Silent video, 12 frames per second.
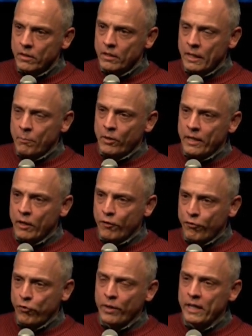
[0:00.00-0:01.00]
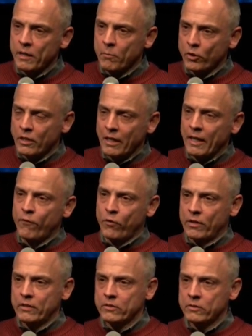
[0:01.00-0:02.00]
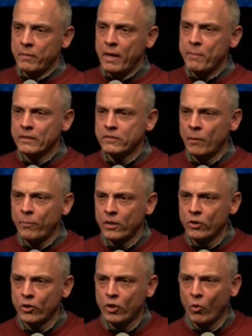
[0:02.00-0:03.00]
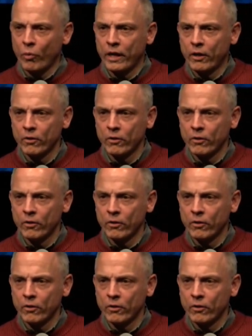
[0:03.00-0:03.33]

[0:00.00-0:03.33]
liberty or freedom or deliverance, maybe it's something in your career.